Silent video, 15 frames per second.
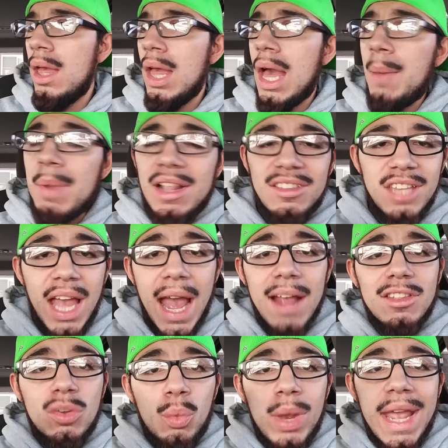How many
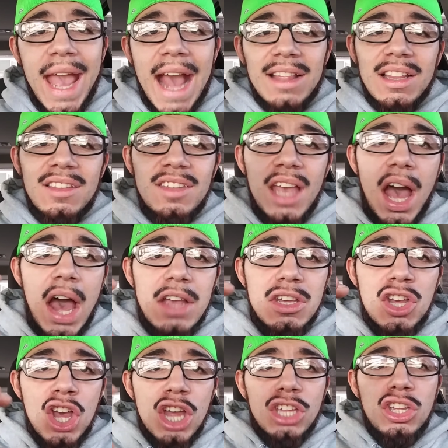times do we have to tell
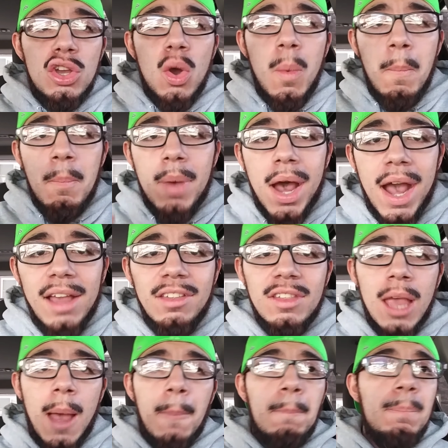you? You must
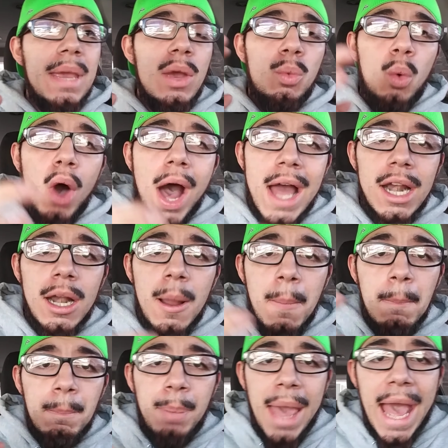be water
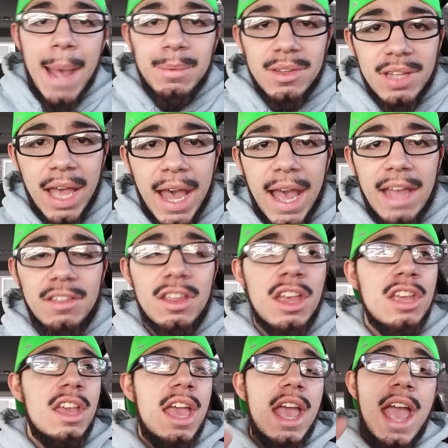baptized
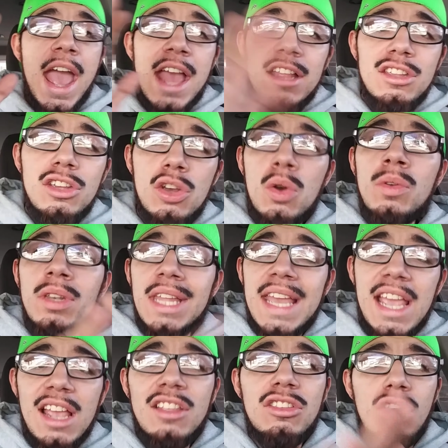and you
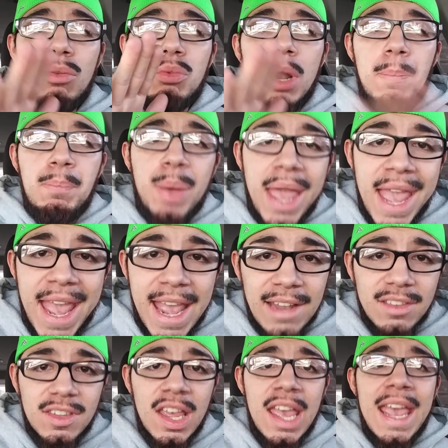need to
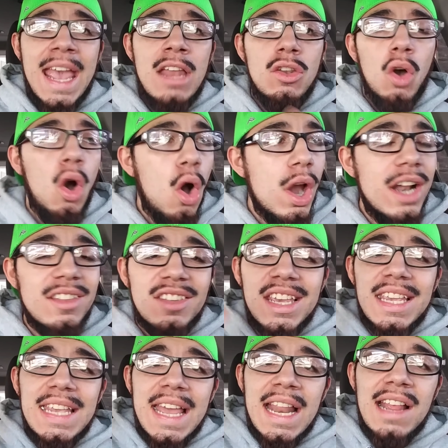repent in order to
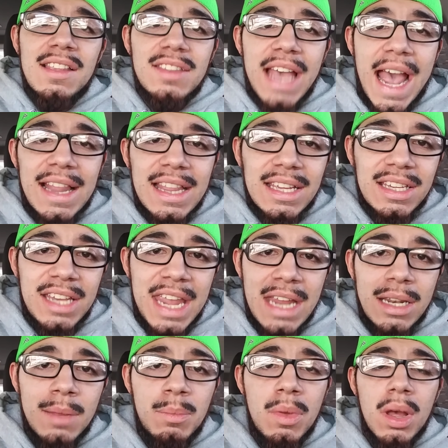get inside the
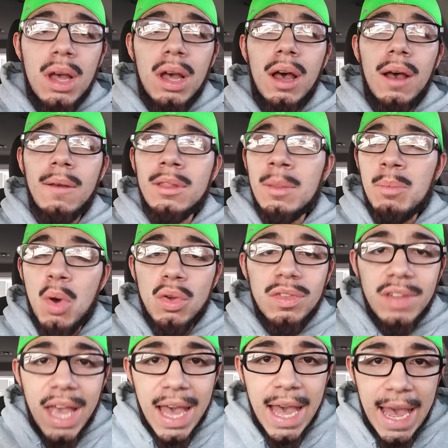kingdom of the Most
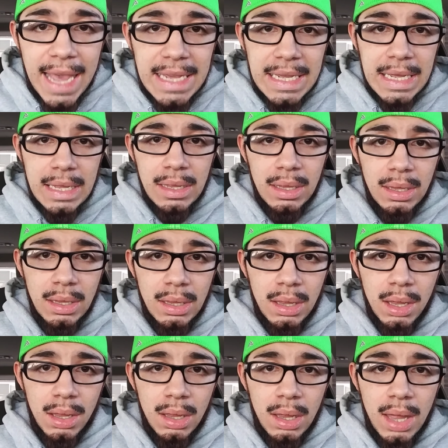High.
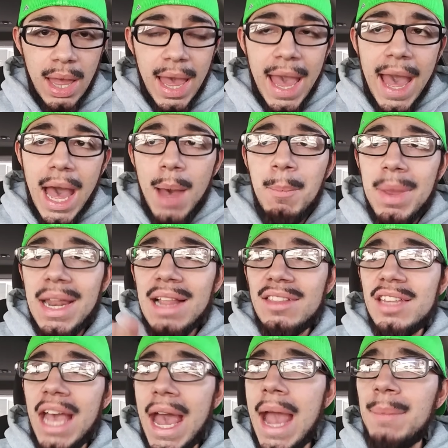How many
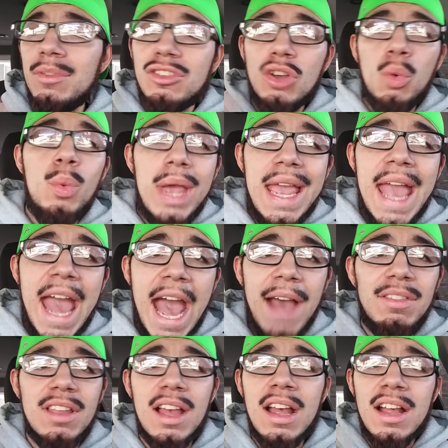times do we
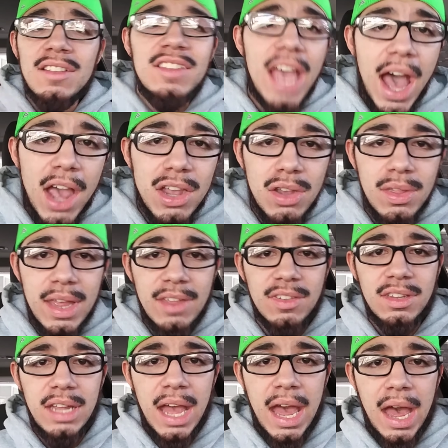have to tell you this
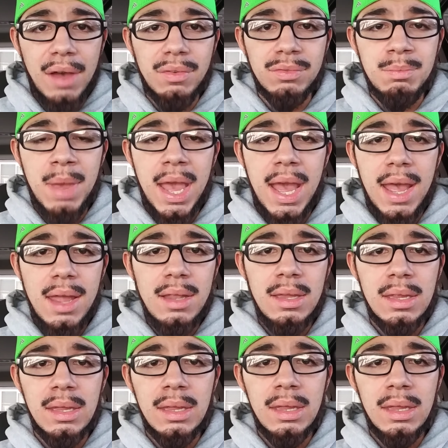stuff, man?